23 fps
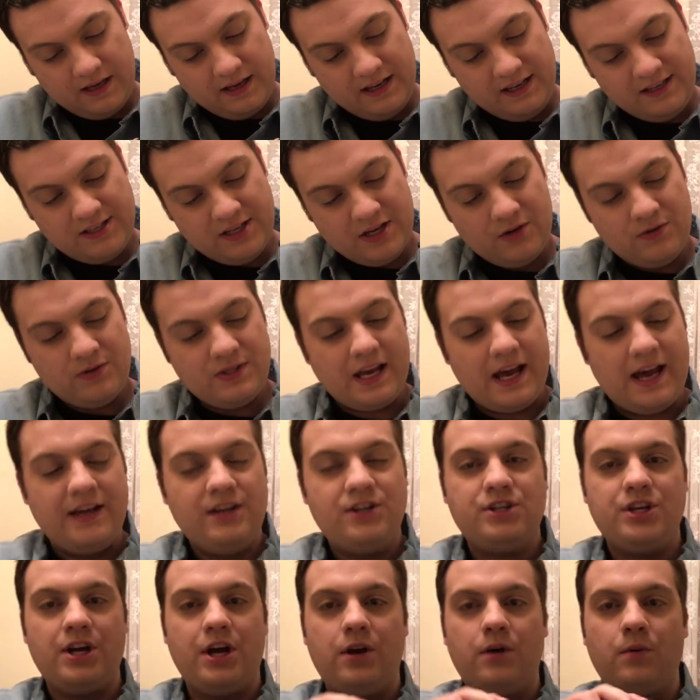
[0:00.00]
Ito's
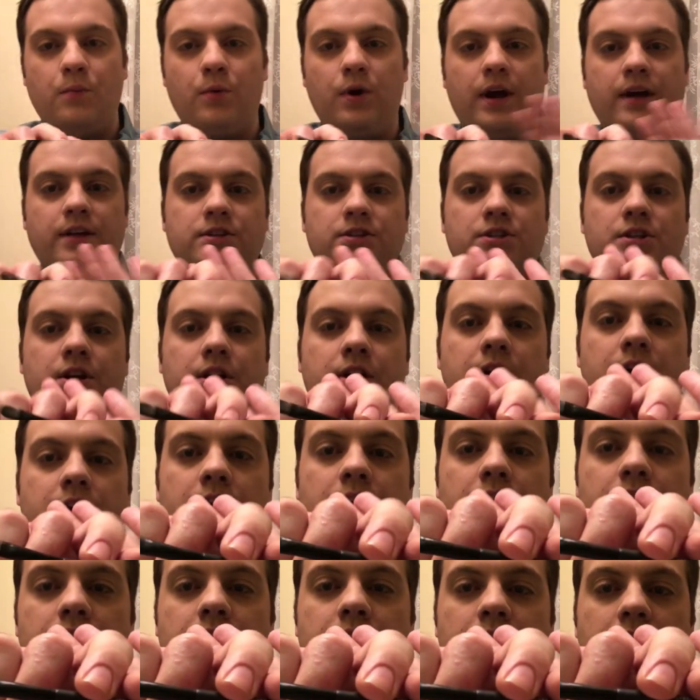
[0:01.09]
eyeshadow brush
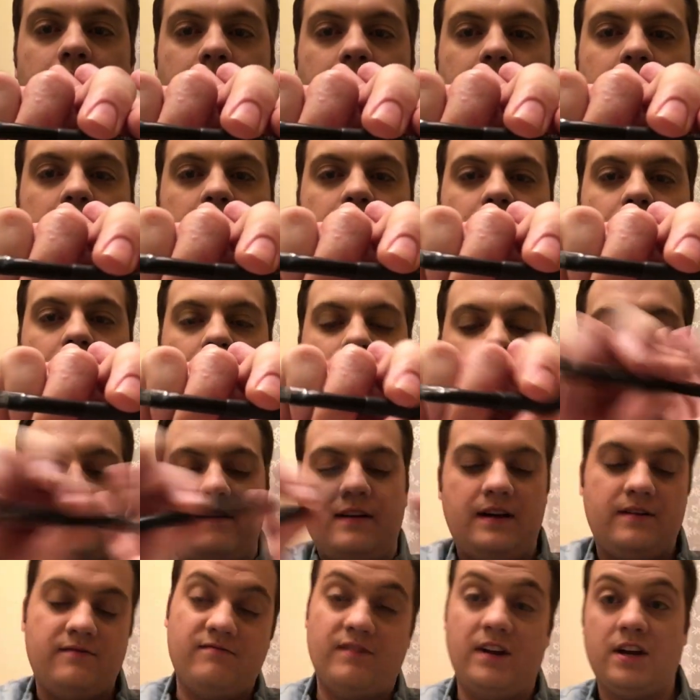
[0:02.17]
that I
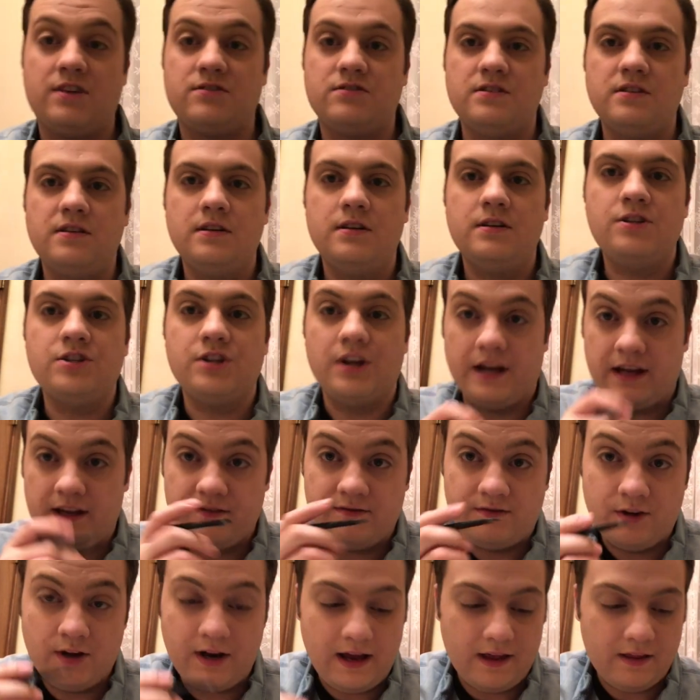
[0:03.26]
actually got a
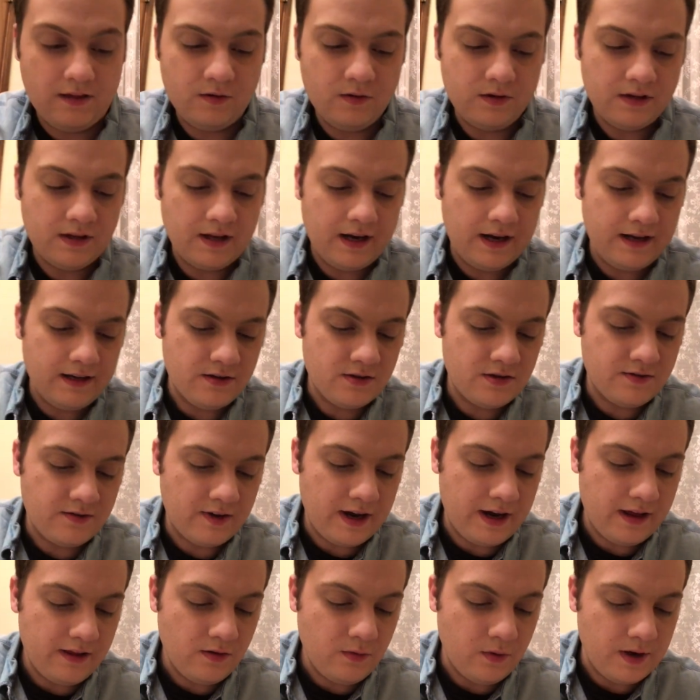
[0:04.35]
Giant for Hall that I used for
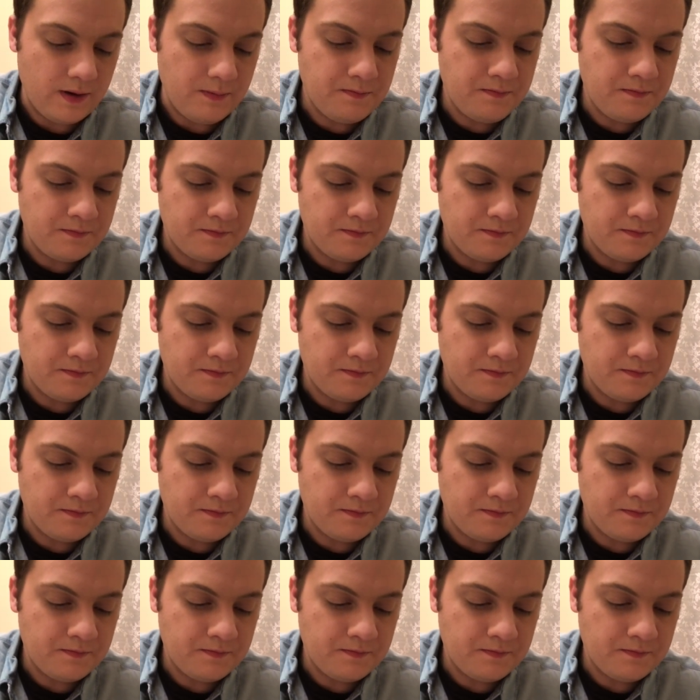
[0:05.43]
Halloween.